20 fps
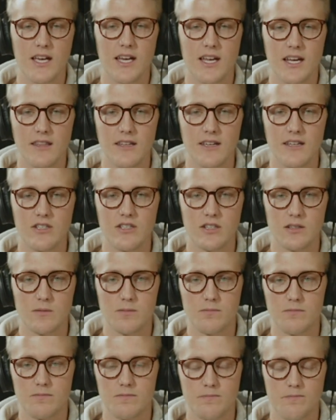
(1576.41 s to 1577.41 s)
And I think it's just
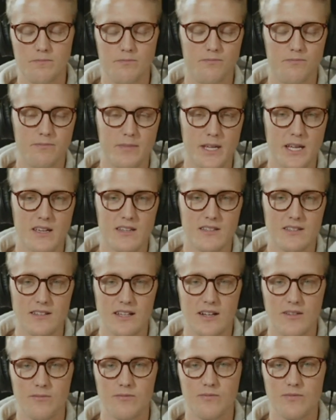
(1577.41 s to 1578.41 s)
because you
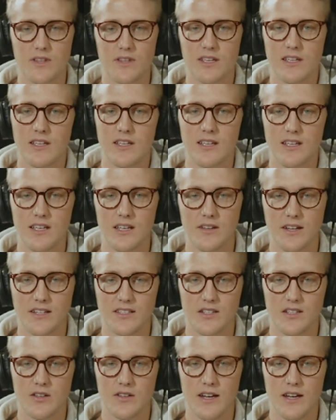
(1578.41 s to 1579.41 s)
know, he, he likes
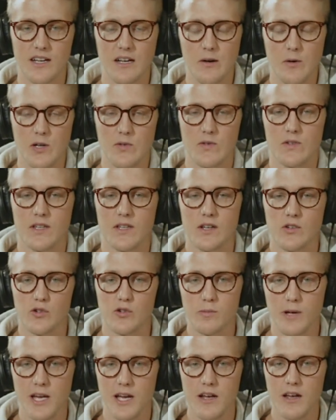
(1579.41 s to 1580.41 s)
to do that. He works for a central
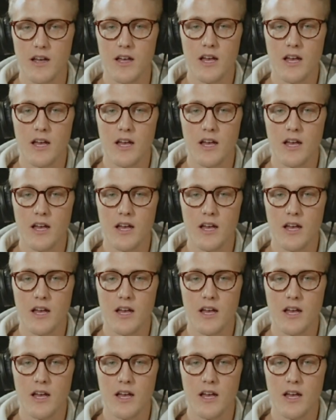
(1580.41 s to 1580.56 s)
bank.